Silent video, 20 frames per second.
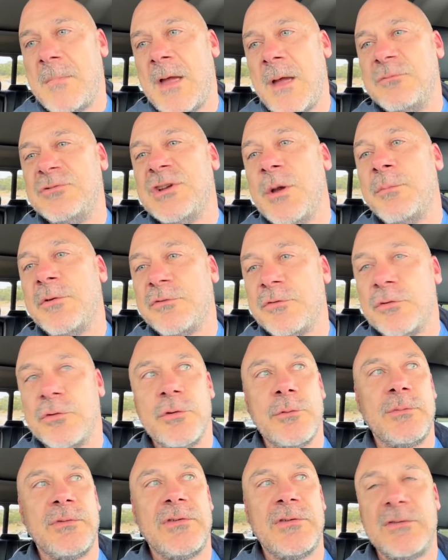I'm jumping through
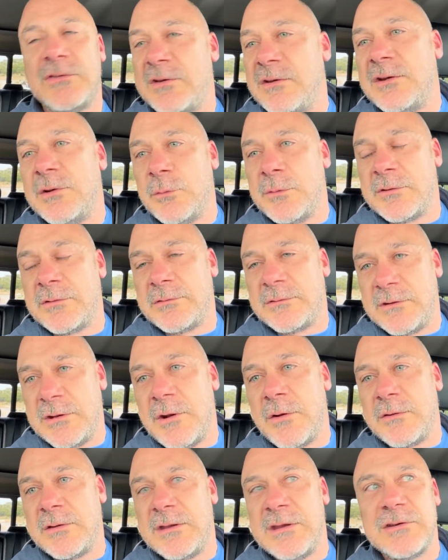hoops to deal with, you
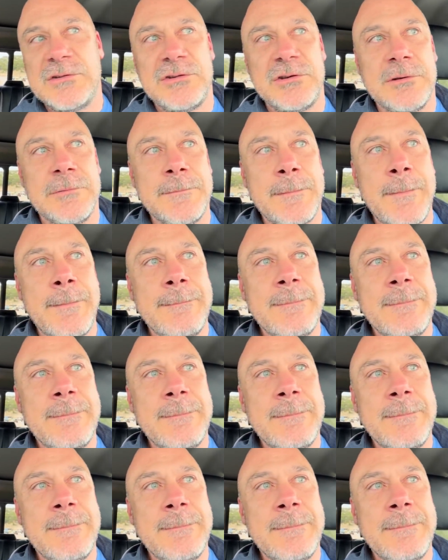know, the issue.